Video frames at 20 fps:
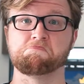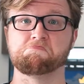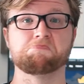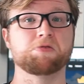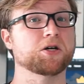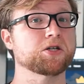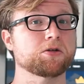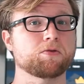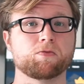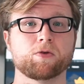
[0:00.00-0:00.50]

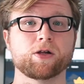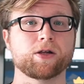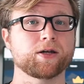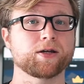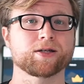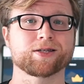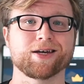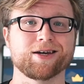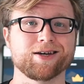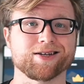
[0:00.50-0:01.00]
doesn't really
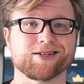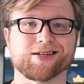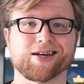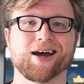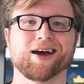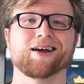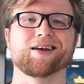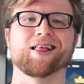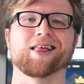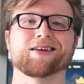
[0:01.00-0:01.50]
exist.
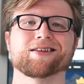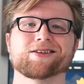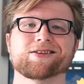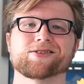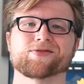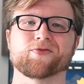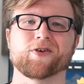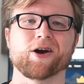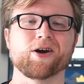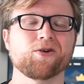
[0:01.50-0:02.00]
Like,
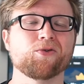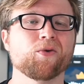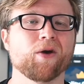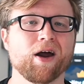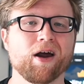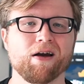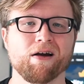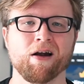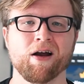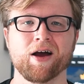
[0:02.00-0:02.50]
it's very
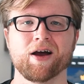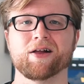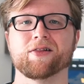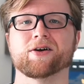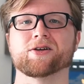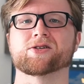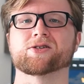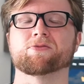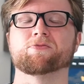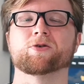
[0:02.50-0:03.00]
rare
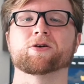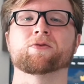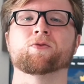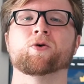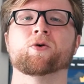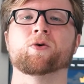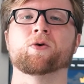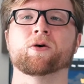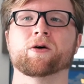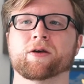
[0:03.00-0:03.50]
that someone
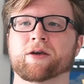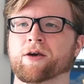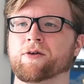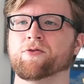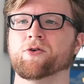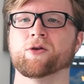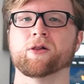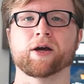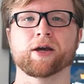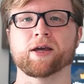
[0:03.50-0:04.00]
will give
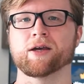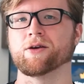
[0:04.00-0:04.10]
you like,